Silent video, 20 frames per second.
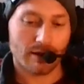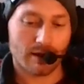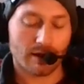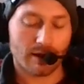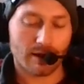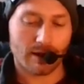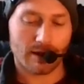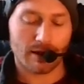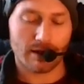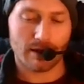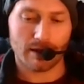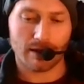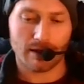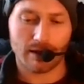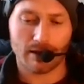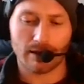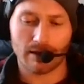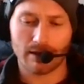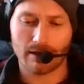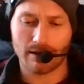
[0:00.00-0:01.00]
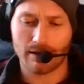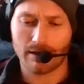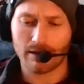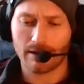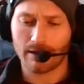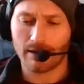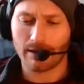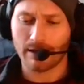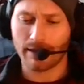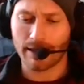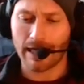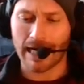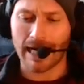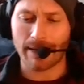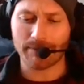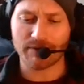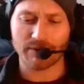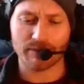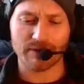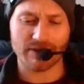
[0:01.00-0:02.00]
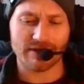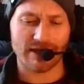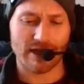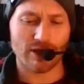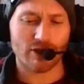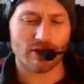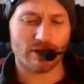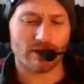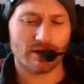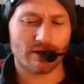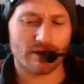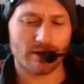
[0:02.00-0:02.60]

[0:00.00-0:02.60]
an optimization